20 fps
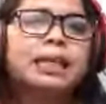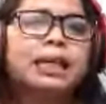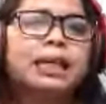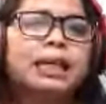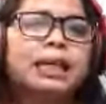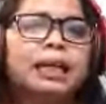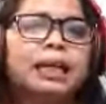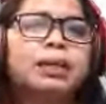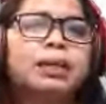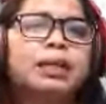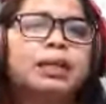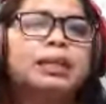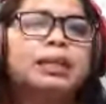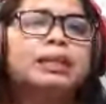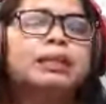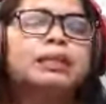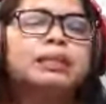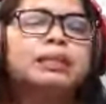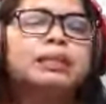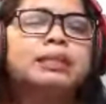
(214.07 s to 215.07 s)
it
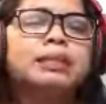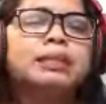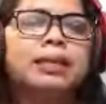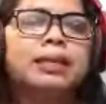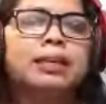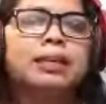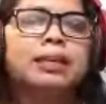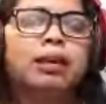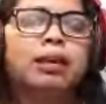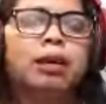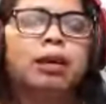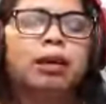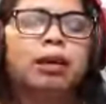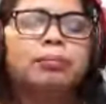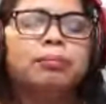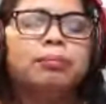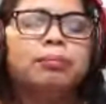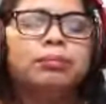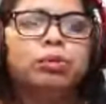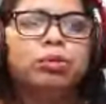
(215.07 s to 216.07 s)
is the
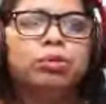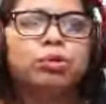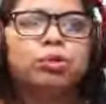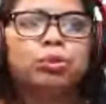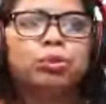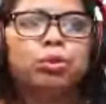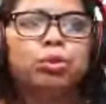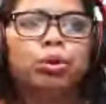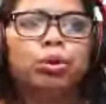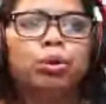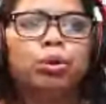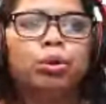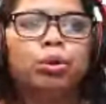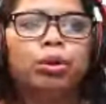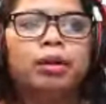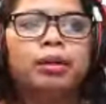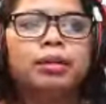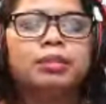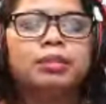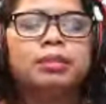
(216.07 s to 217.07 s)

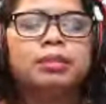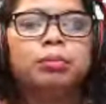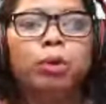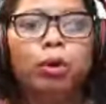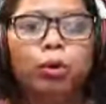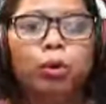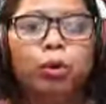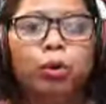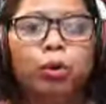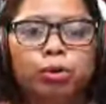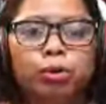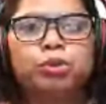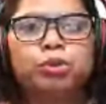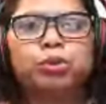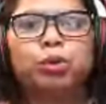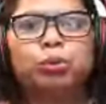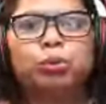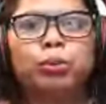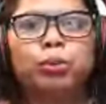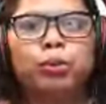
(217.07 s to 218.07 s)
it's the motor control
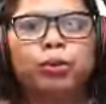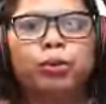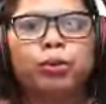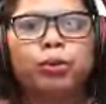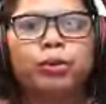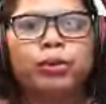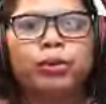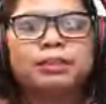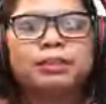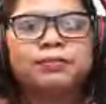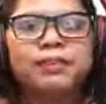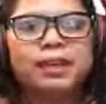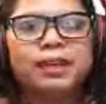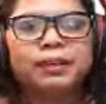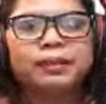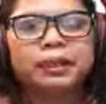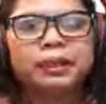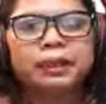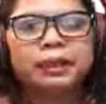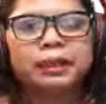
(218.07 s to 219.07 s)
board that's
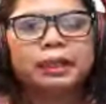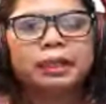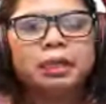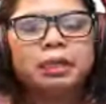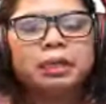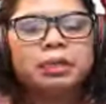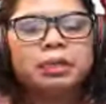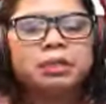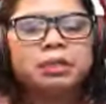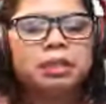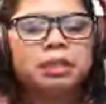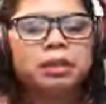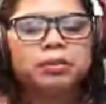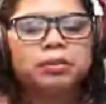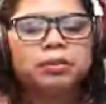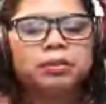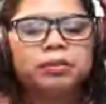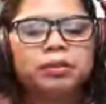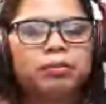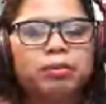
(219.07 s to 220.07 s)
failing. So
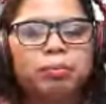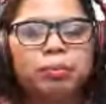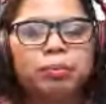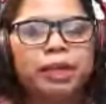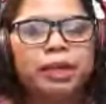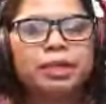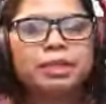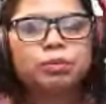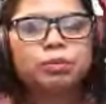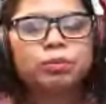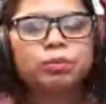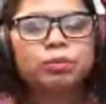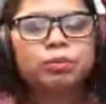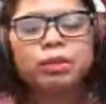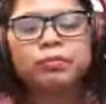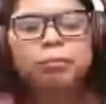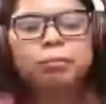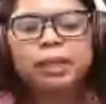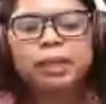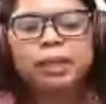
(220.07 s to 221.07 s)
we
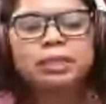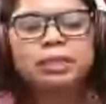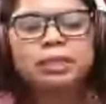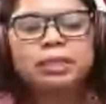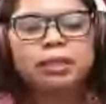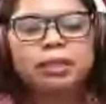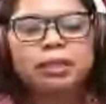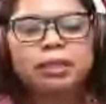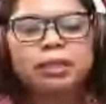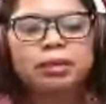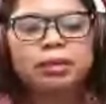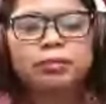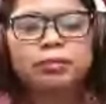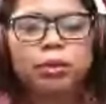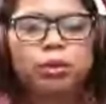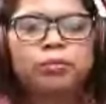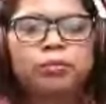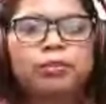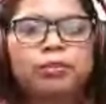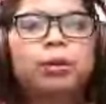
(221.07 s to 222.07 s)
replace a few of
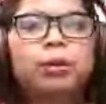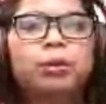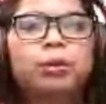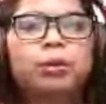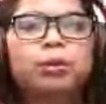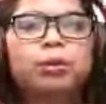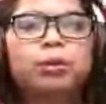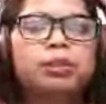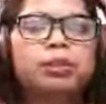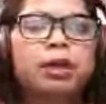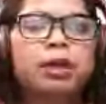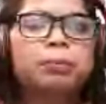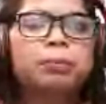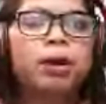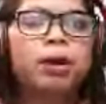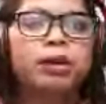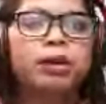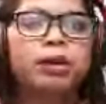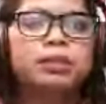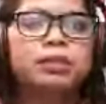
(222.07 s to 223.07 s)
those
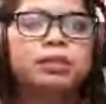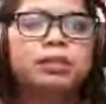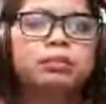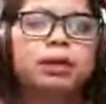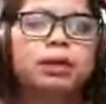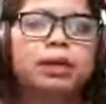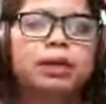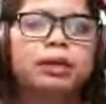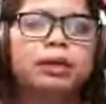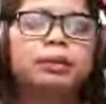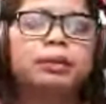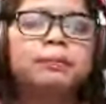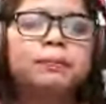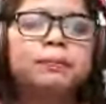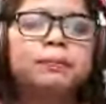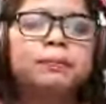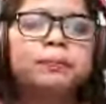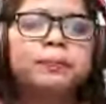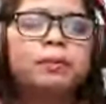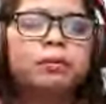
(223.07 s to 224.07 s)
parts as well.
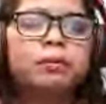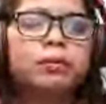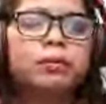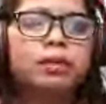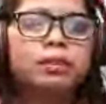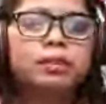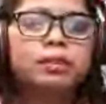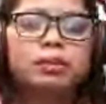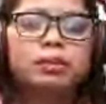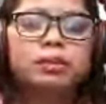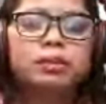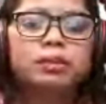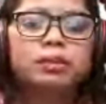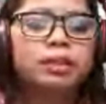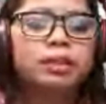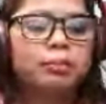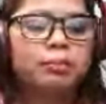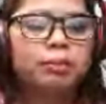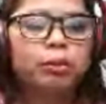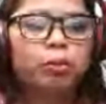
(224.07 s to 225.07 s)
So aside from
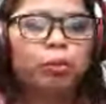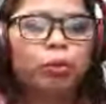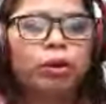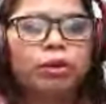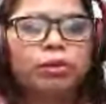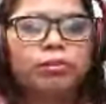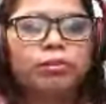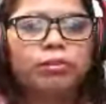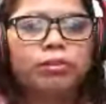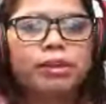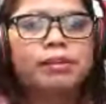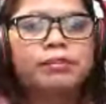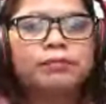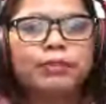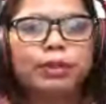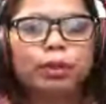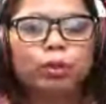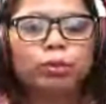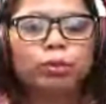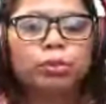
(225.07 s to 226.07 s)
the water valve, we
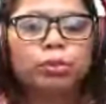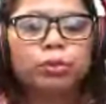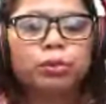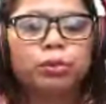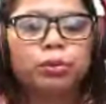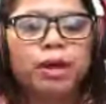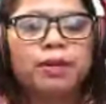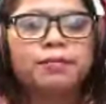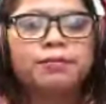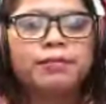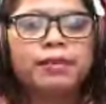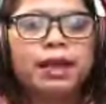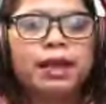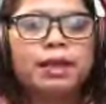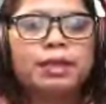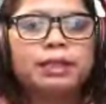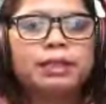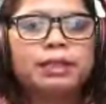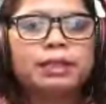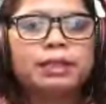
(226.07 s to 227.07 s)
also have that
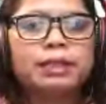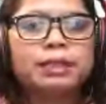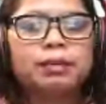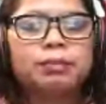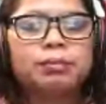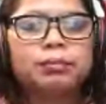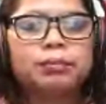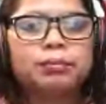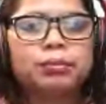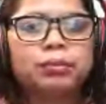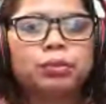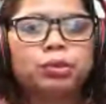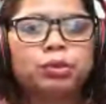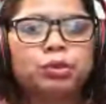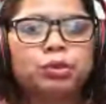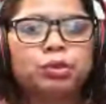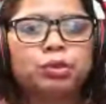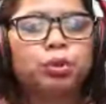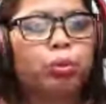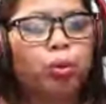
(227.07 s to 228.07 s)
control
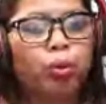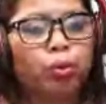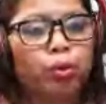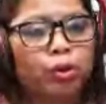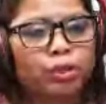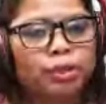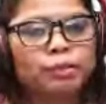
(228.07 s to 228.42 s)
board